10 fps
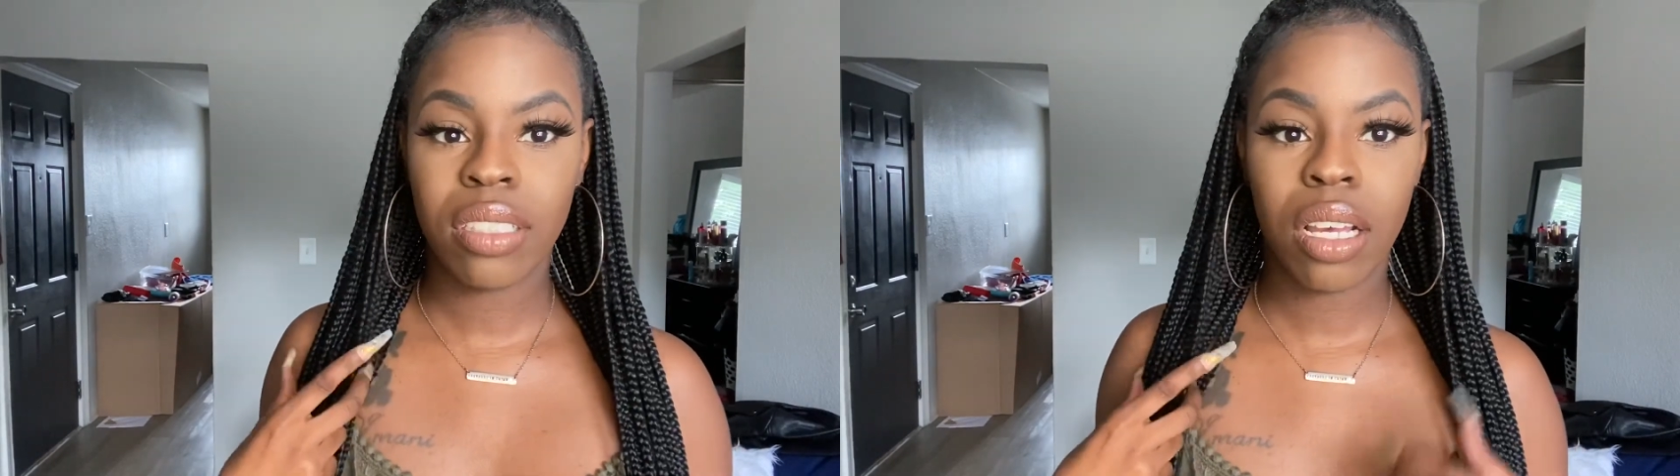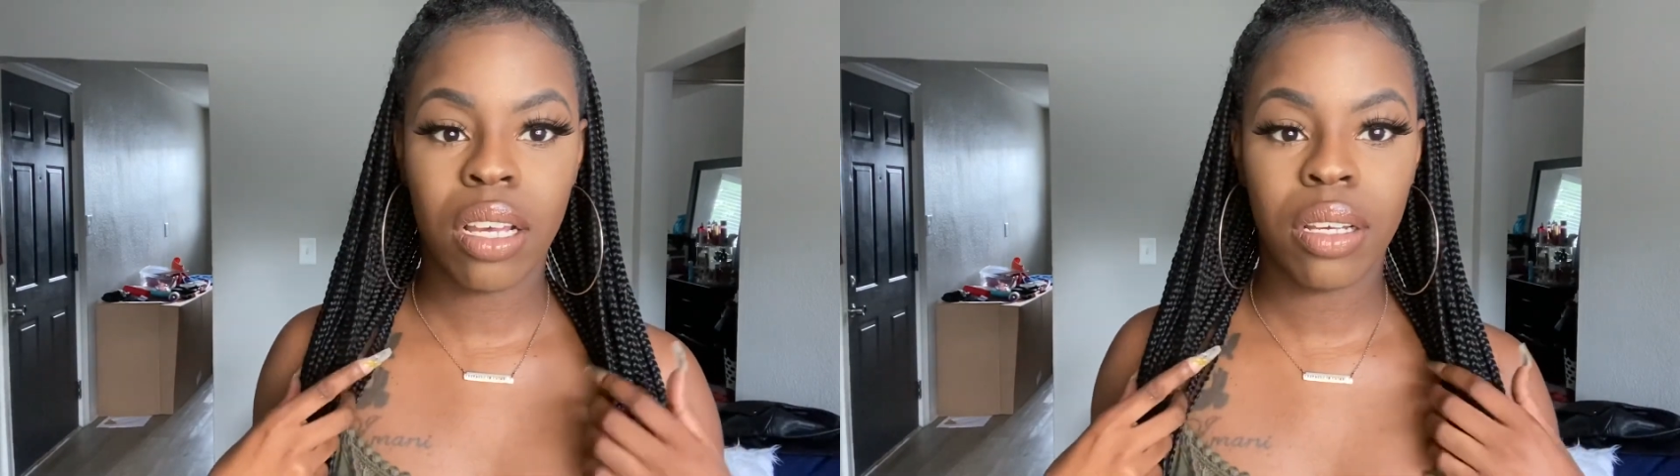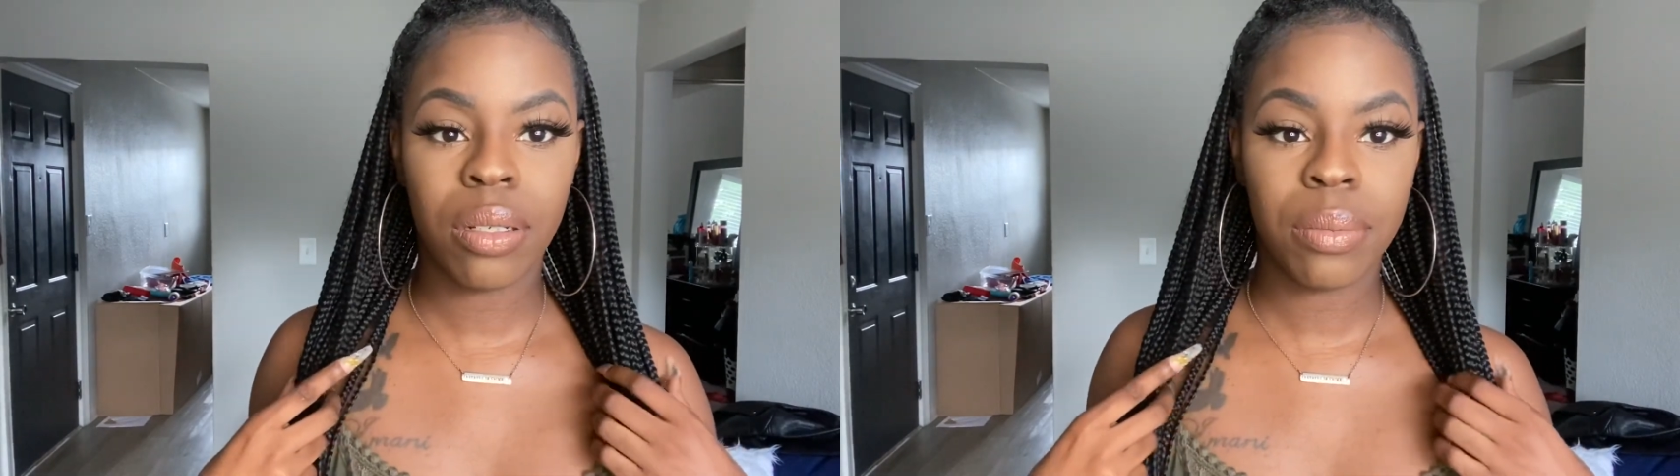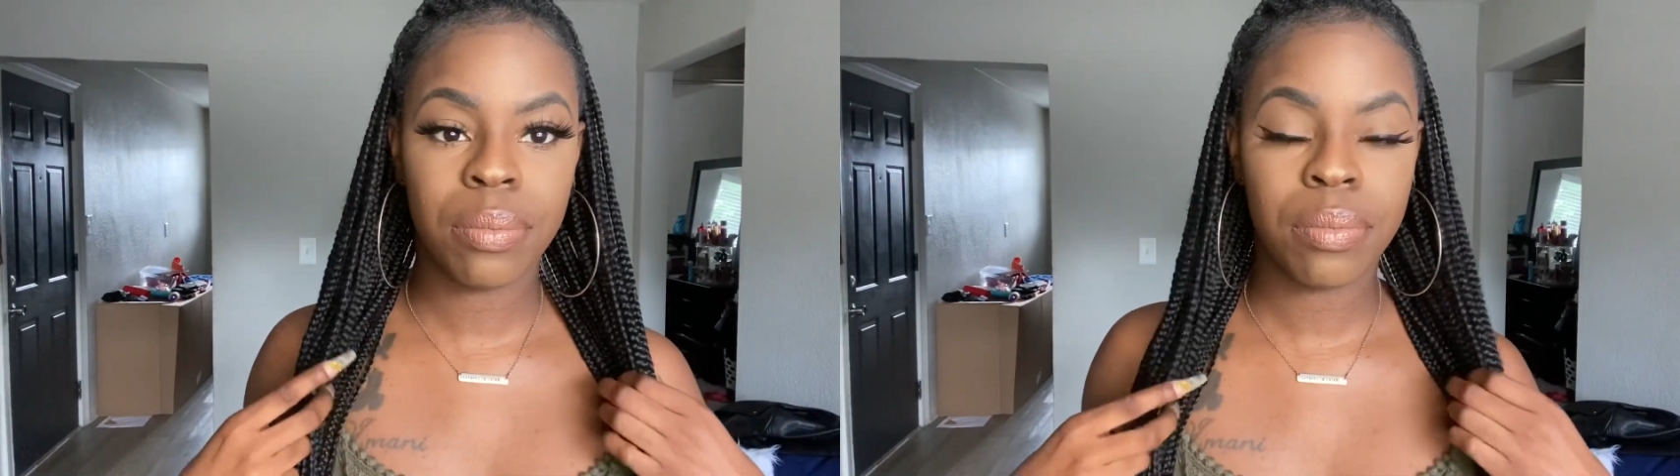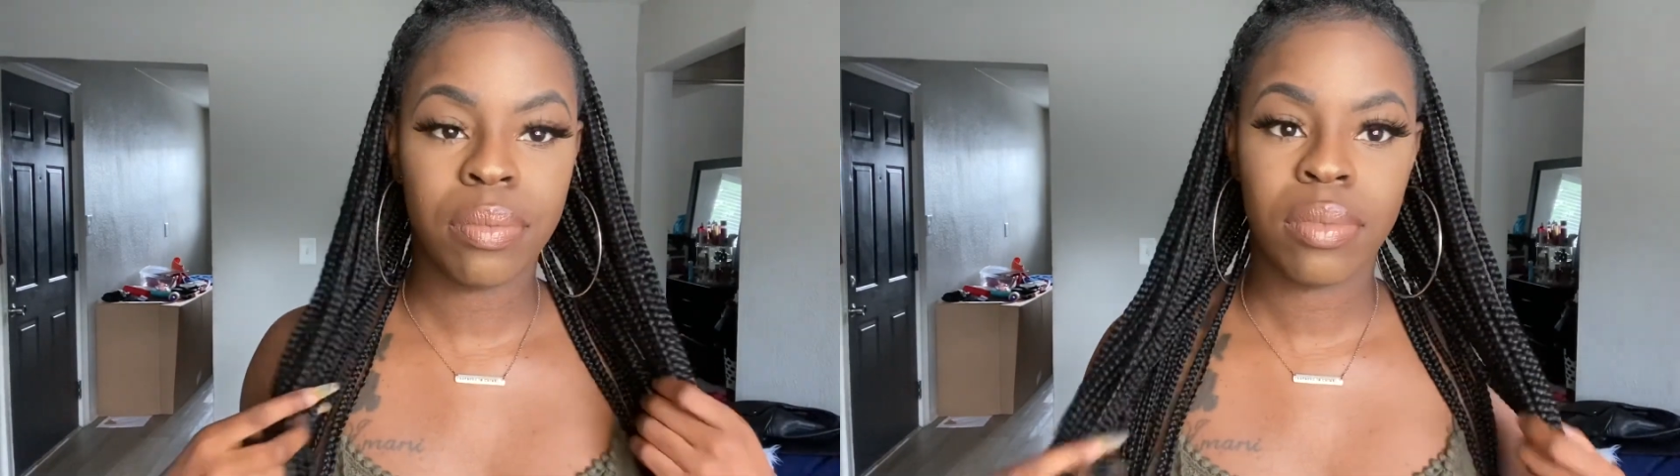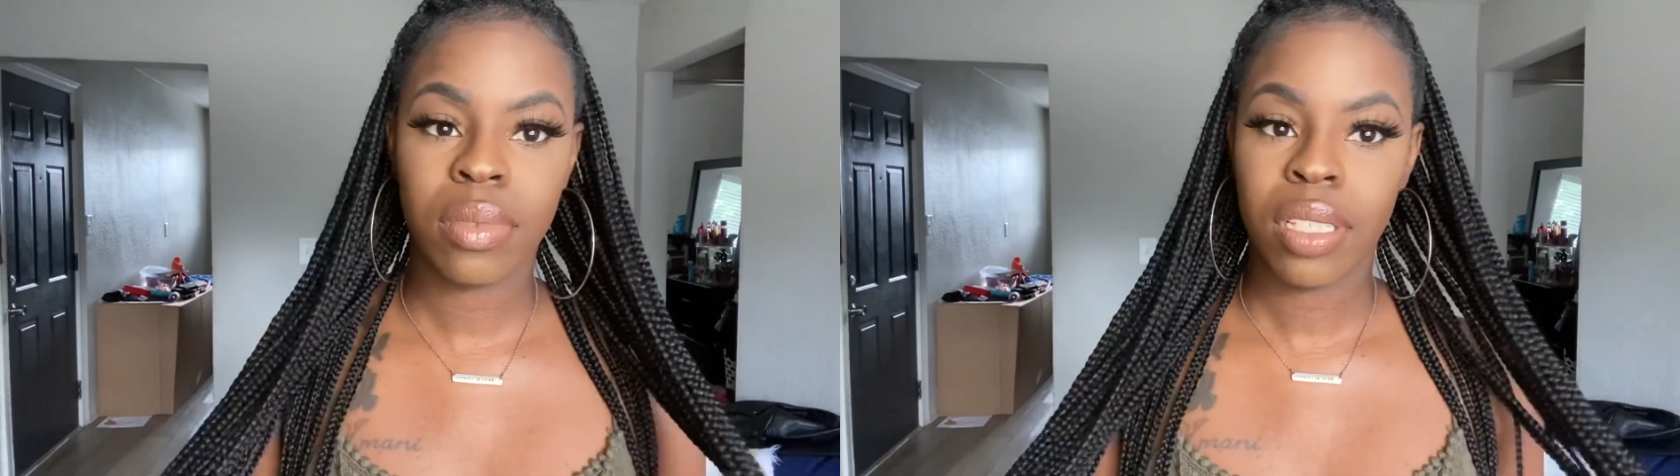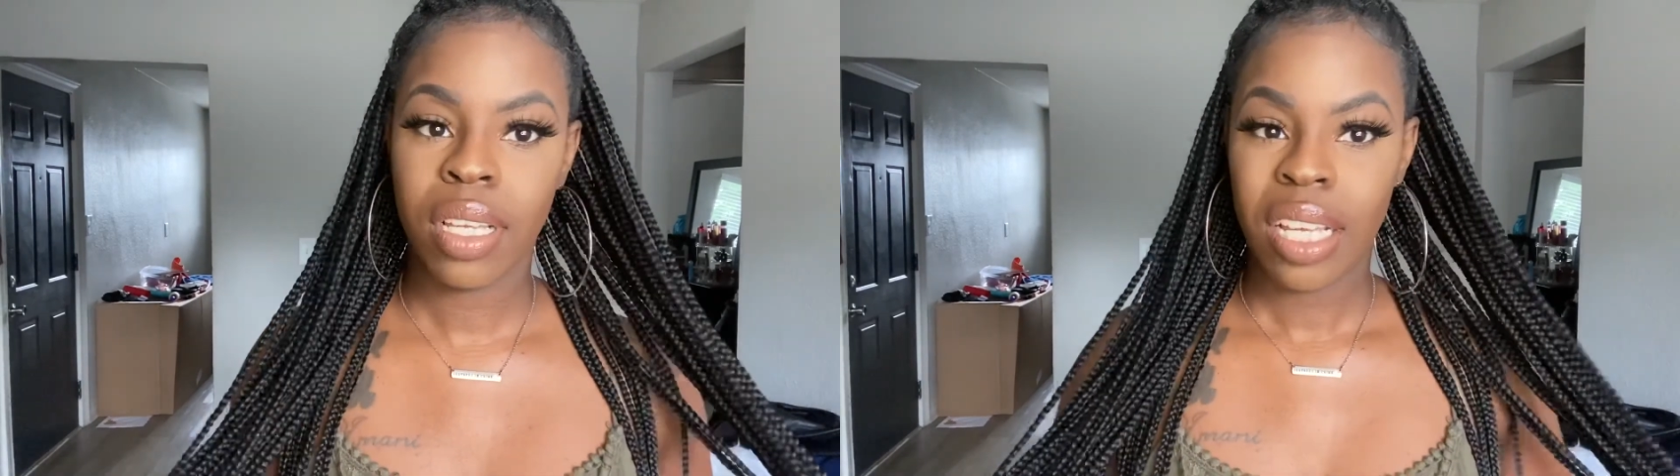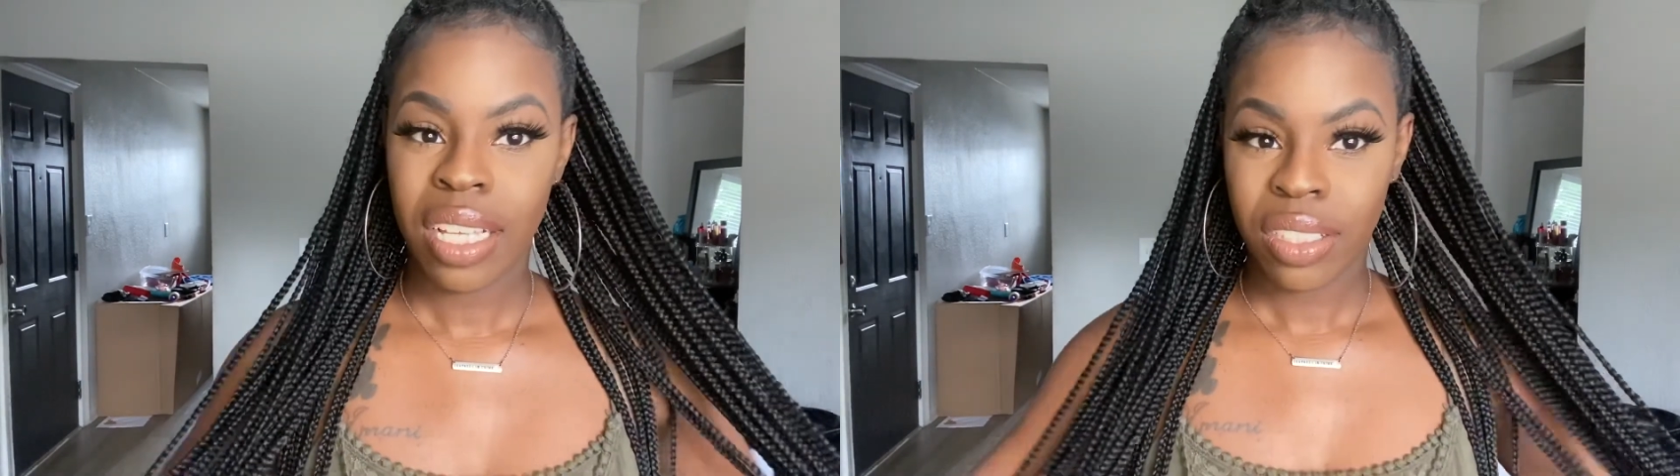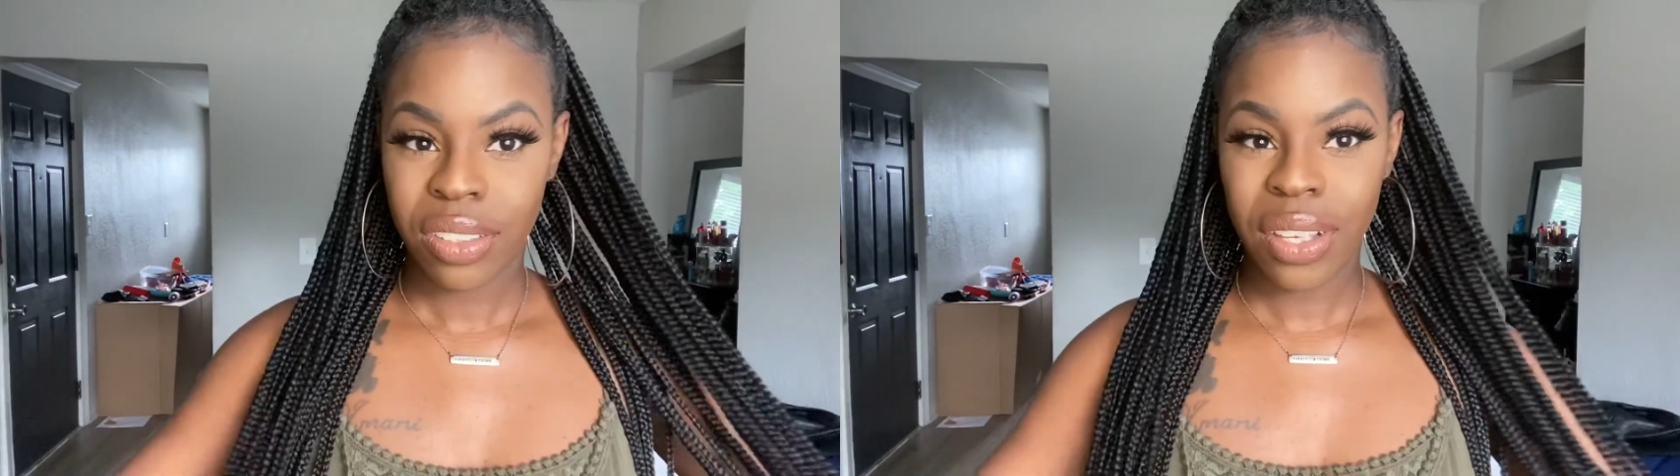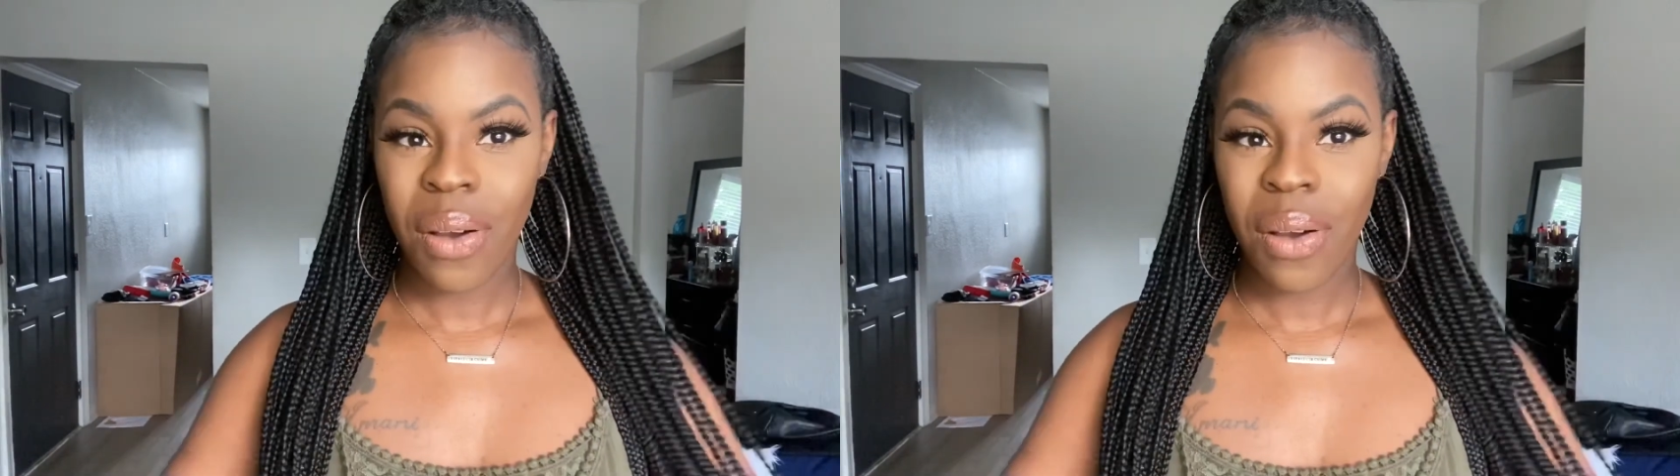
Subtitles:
So